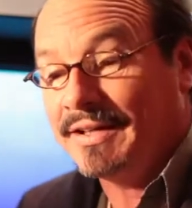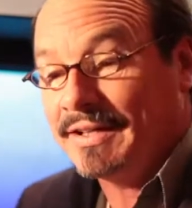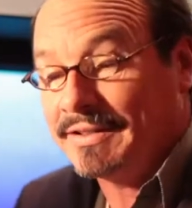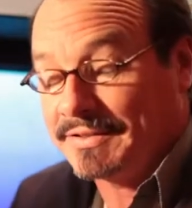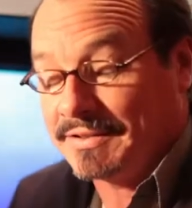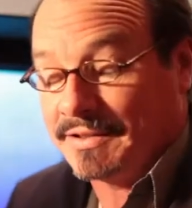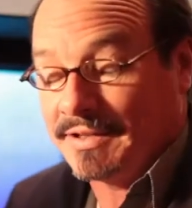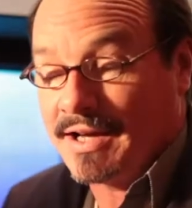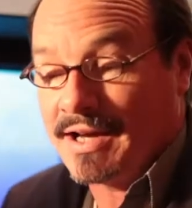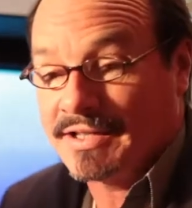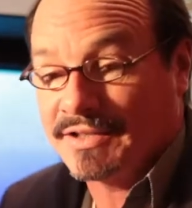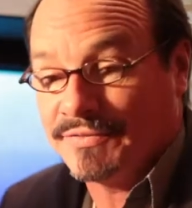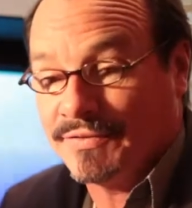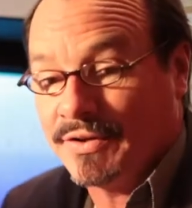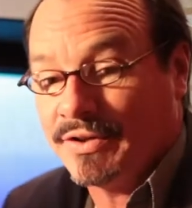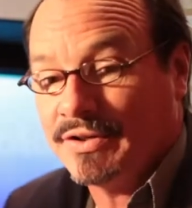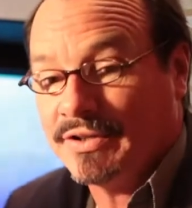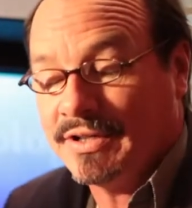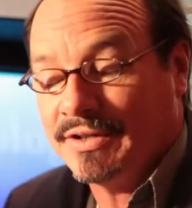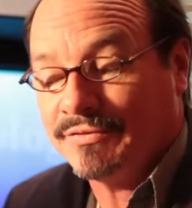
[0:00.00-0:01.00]
yes, the light's
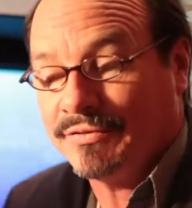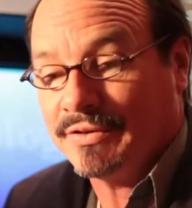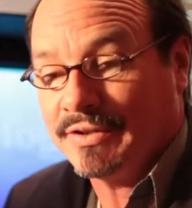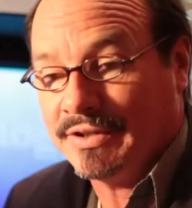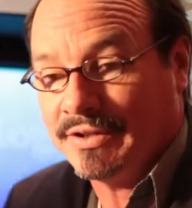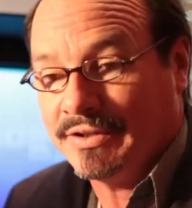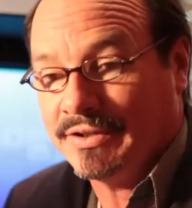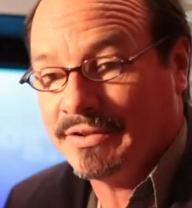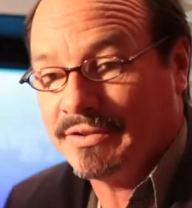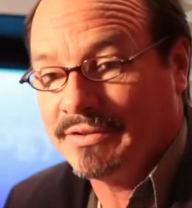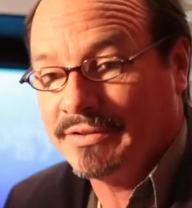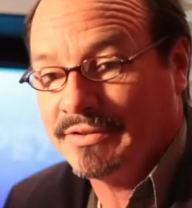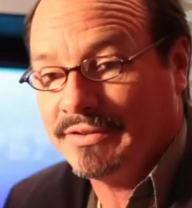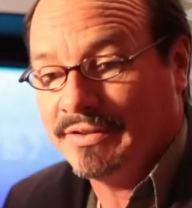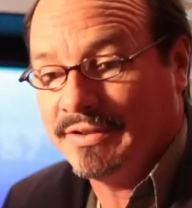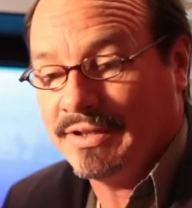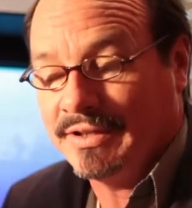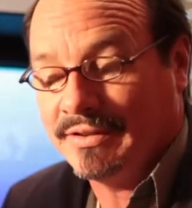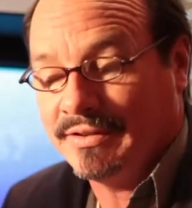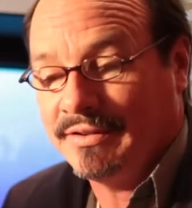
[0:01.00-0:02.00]
very different here
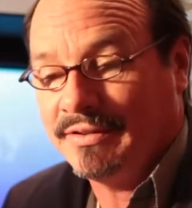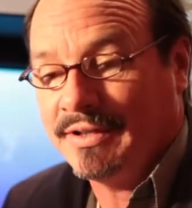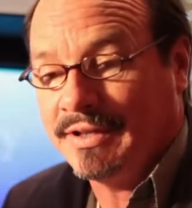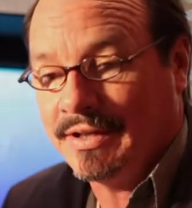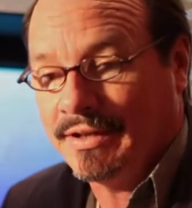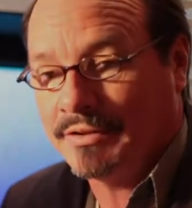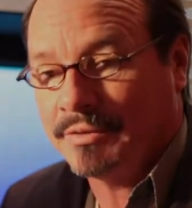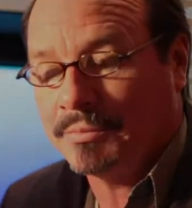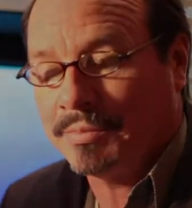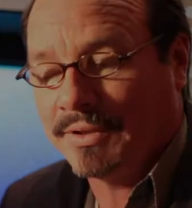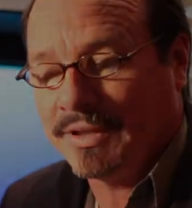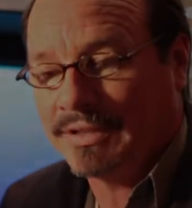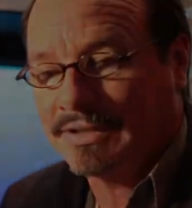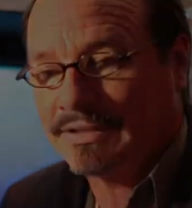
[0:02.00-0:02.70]
than other